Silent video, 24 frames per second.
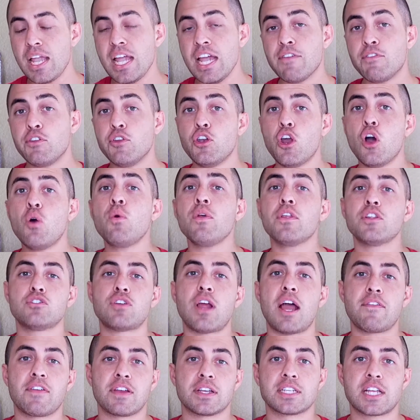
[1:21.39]
if you know where the
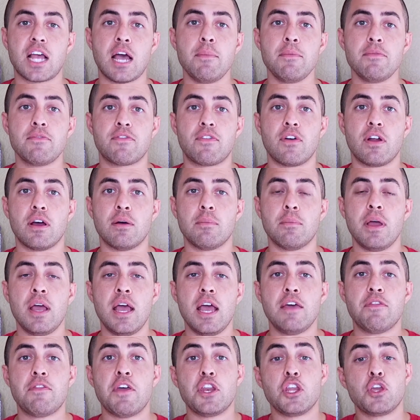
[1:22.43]
traffic is coming from,
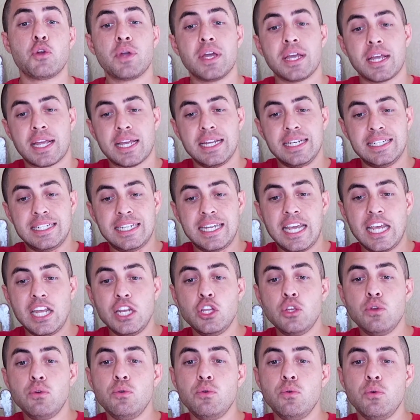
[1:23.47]
then you can
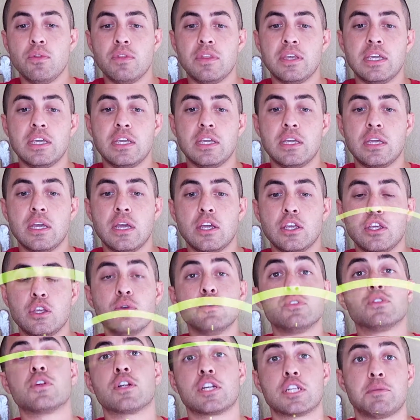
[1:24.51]
continue the
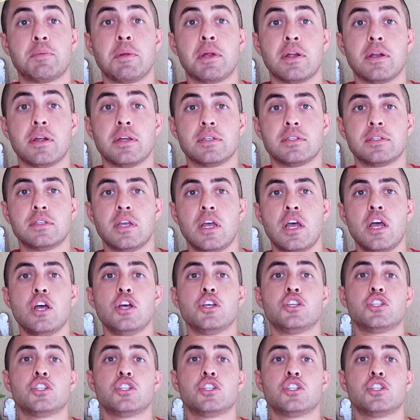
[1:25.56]
user experience.